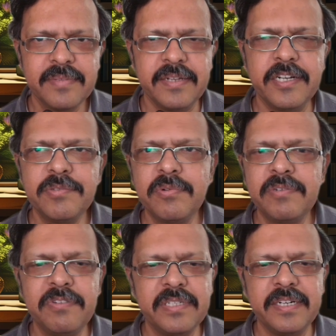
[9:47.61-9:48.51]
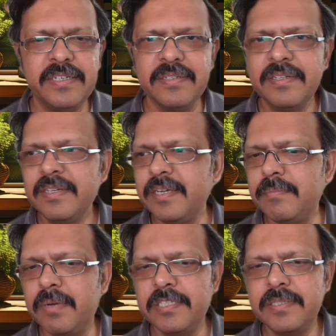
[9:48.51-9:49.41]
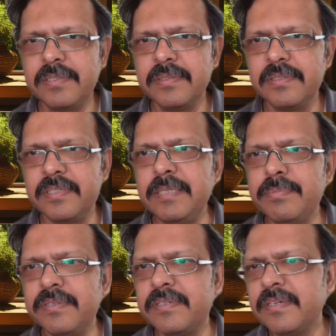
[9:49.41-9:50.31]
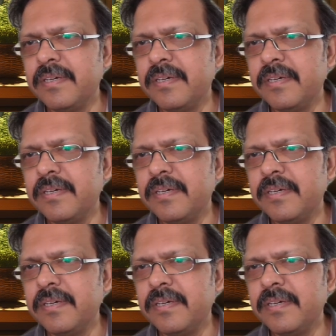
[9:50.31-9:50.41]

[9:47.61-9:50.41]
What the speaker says: And that's what we'll study in much deeper